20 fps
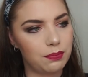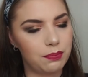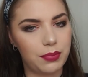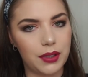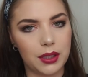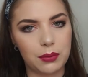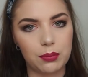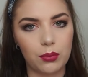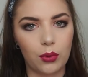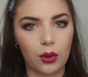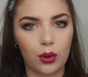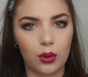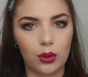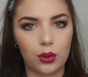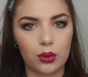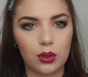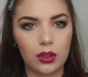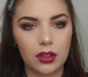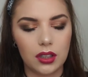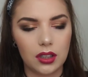bit
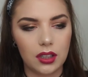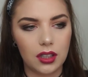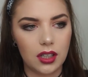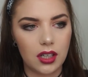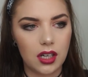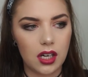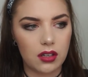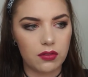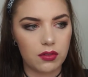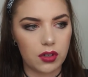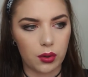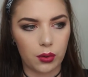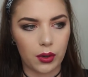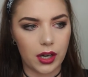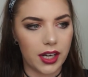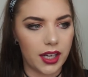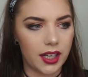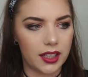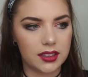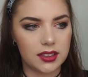more
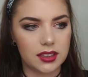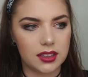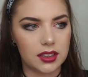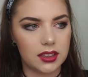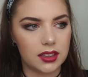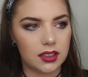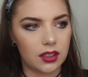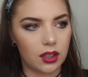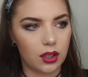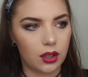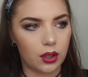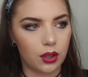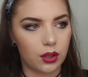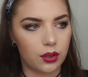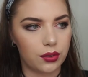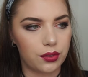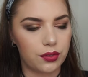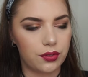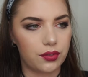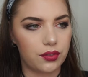variety
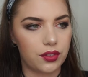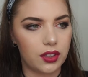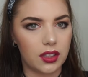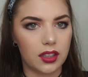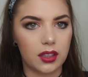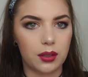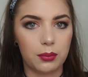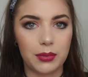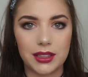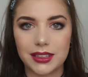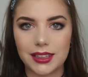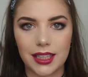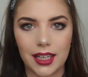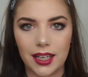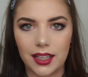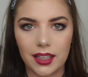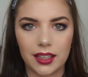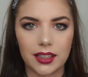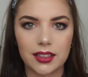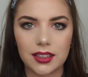of the
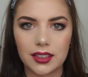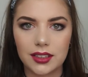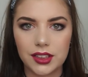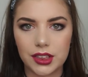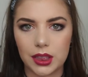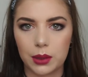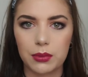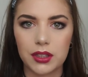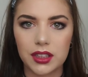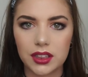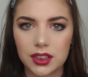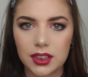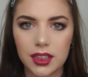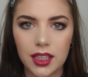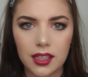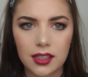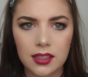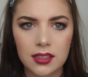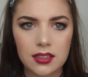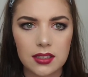metallic shimmer
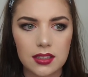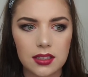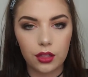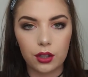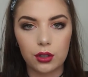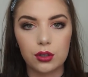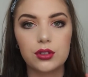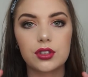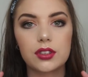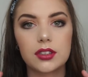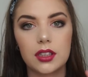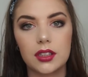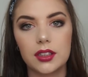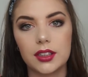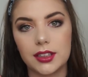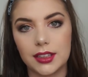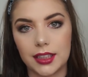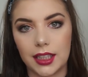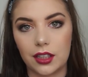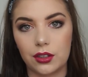shades. Those
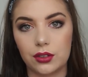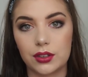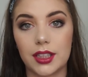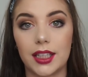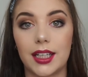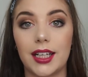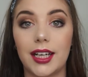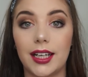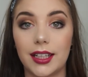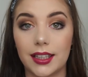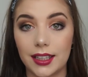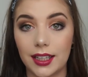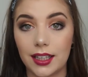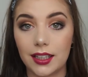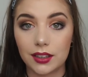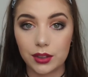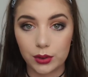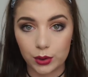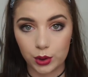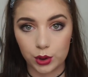shadows that I
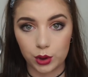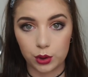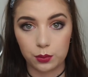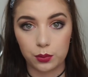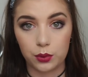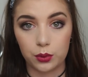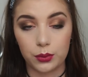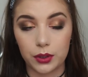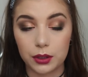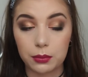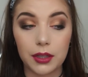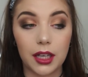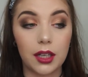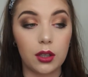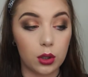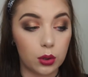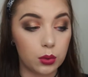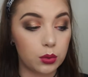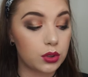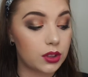can't do with my
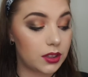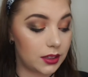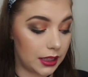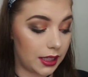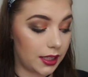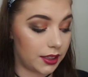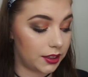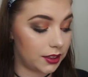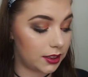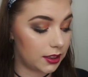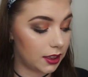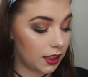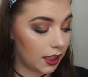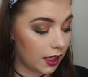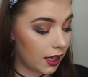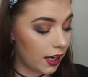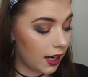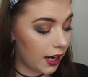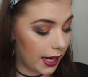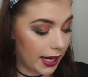own stash,
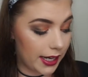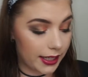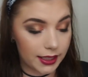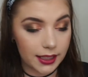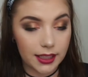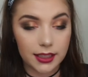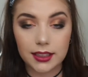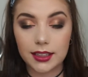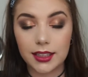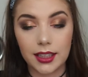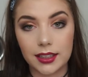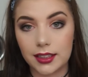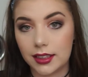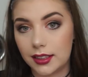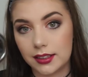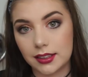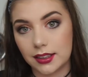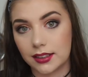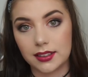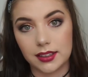I can get
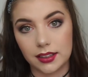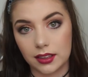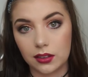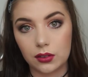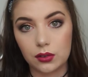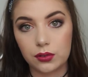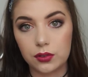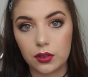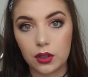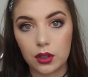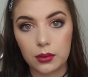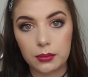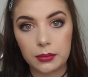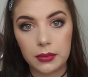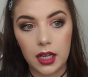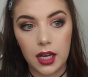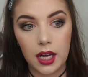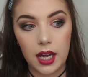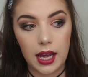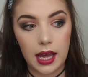in a single
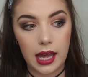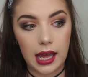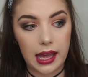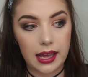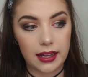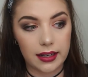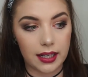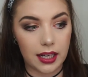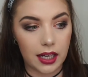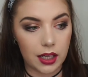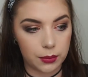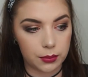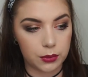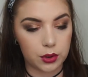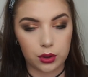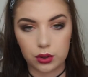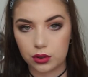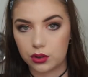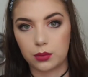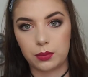form and I'm
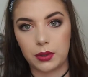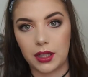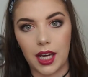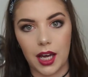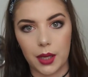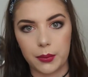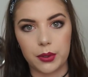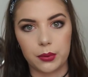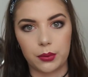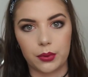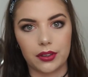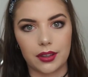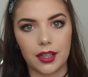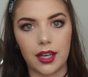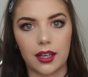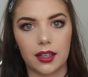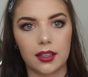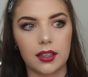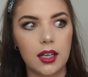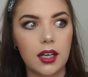going to be happy with
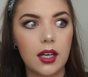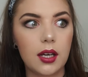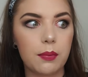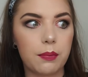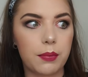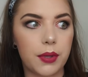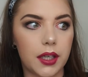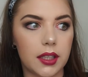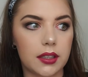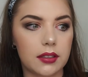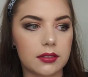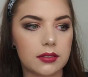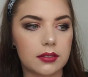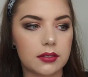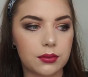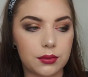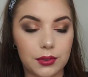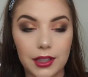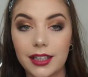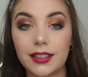that. But
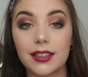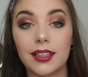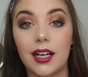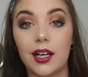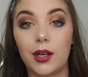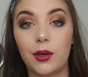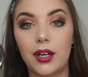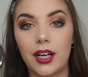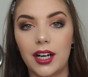right now,